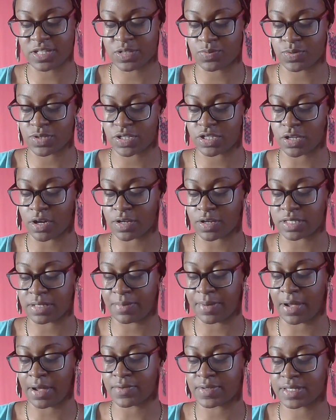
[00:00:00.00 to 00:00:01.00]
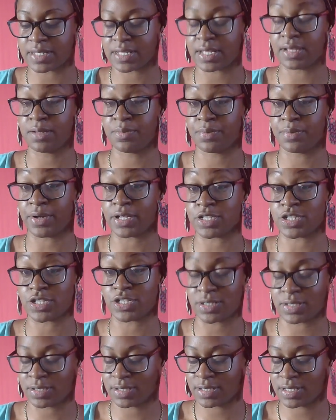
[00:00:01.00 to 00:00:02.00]
which talks about
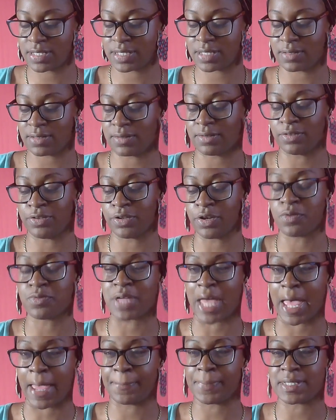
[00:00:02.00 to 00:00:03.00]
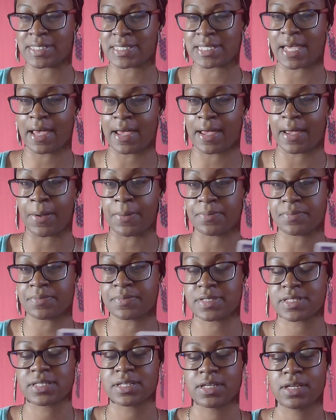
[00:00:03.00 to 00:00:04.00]
celebrations, happy
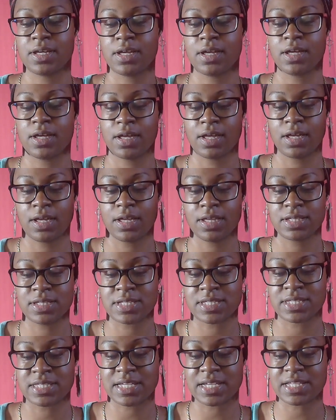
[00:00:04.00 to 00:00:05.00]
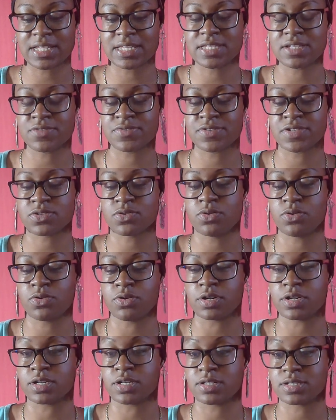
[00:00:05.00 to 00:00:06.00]
times. The Six of
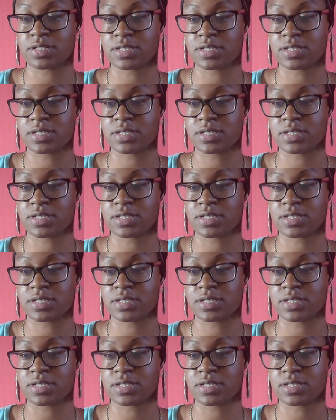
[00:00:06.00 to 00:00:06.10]
Swords